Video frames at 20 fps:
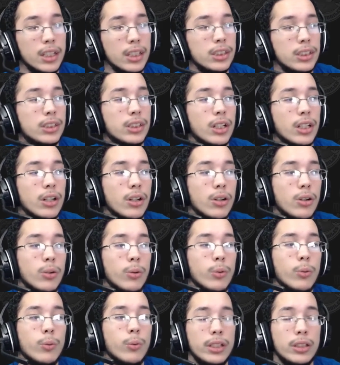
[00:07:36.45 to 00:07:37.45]

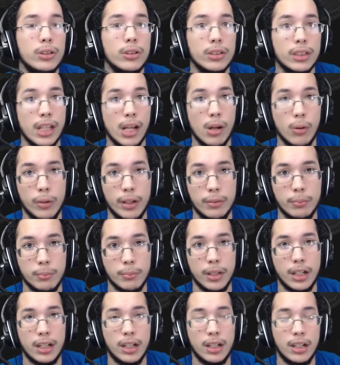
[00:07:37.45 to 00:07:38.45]
so we took that win
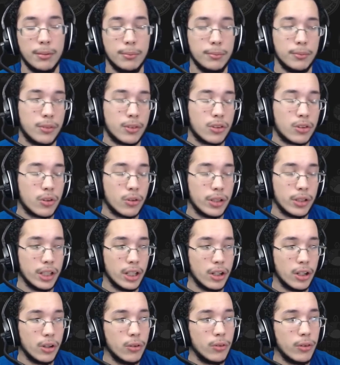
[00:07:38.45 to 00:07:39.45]

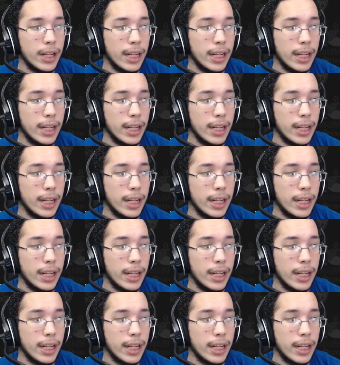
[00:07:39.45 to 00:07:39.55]
3-0